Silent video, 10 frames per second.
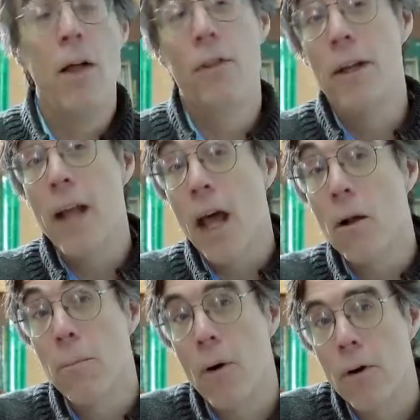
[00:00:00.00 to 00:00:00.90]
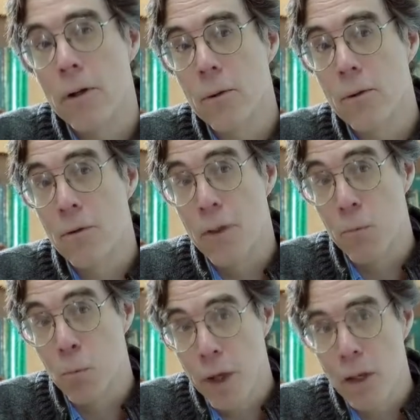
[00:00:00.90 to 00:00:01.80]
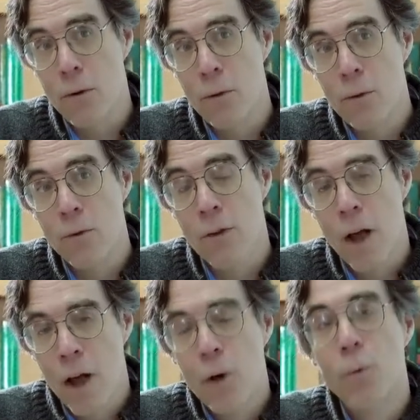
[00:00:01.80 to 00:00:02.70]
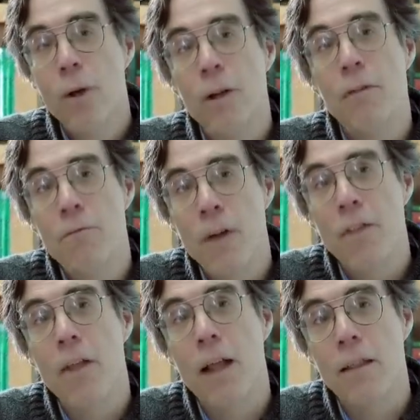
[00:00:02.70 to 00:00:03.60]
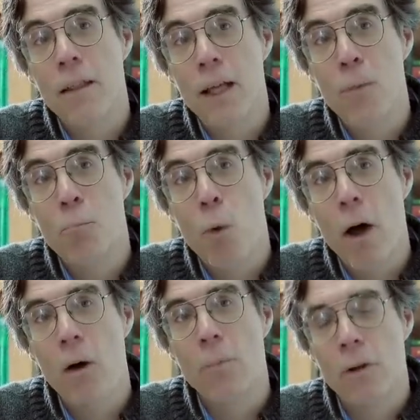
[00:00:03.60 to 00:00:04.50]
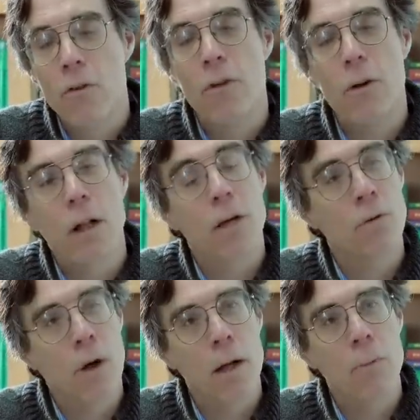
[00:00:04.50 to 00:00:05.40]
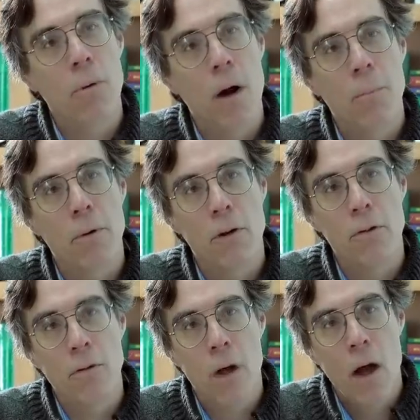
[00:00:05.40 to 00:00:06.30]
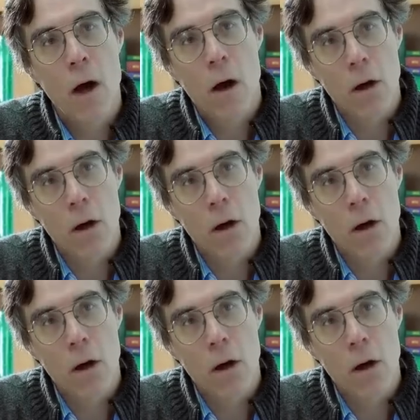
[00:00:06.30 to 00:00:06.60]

the nanoparticles that we use really fit that theme well because their electronic properties are